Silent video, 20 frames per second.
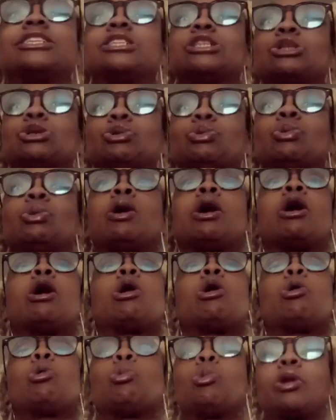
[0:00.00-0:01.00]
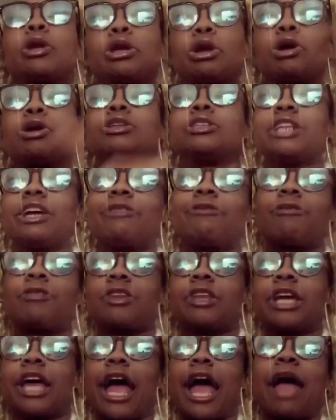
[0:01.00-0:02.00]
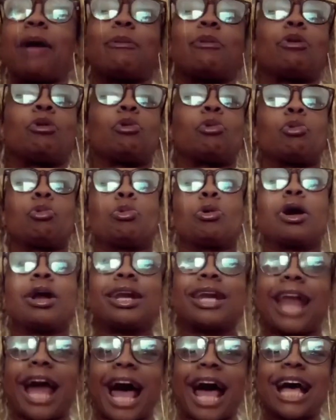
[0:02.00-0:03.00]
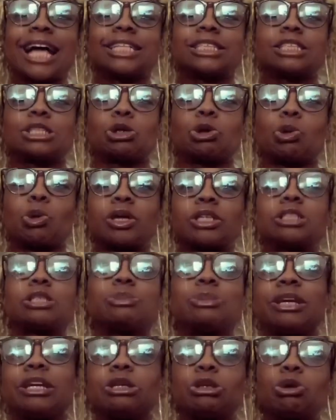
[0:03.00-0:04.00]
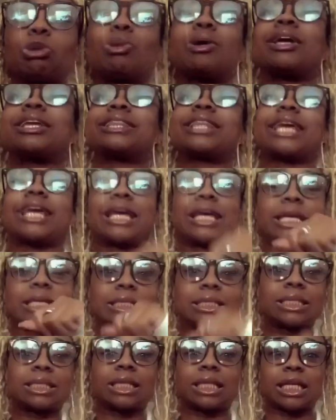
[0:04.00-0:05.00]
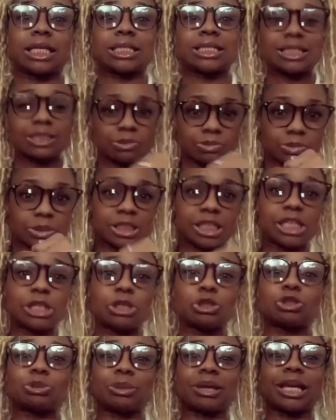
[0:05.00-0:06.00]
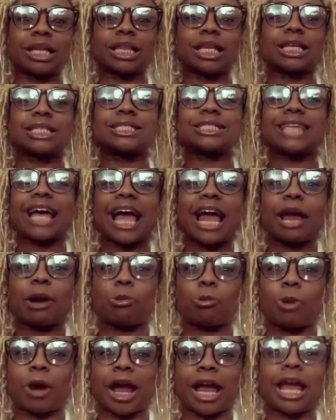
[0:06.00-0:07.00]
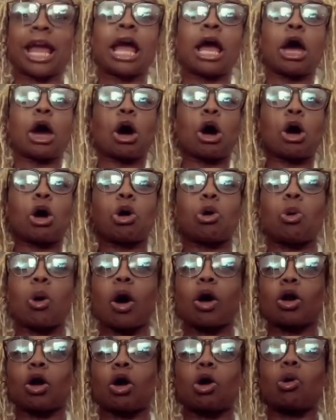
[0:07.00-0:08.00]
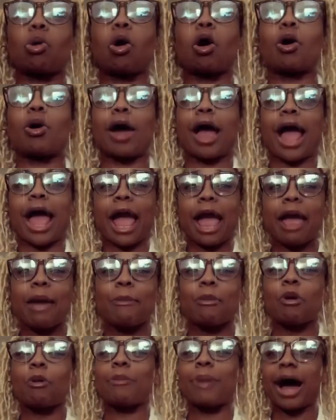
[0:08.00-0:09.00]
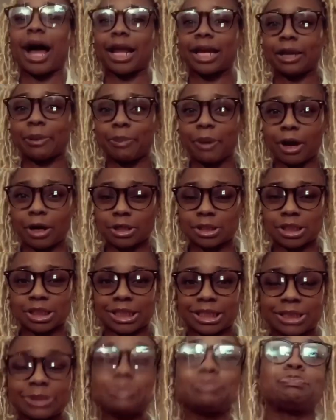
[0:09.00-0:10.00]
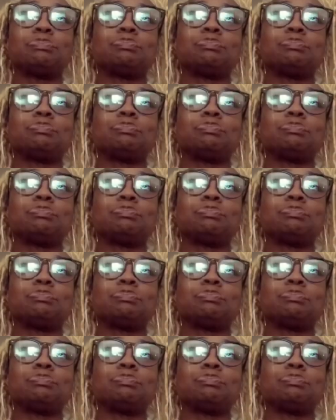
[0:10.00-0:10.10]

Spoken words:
to when you're differently able, we're not going to be doing things the same way a quote unquote able-bodied person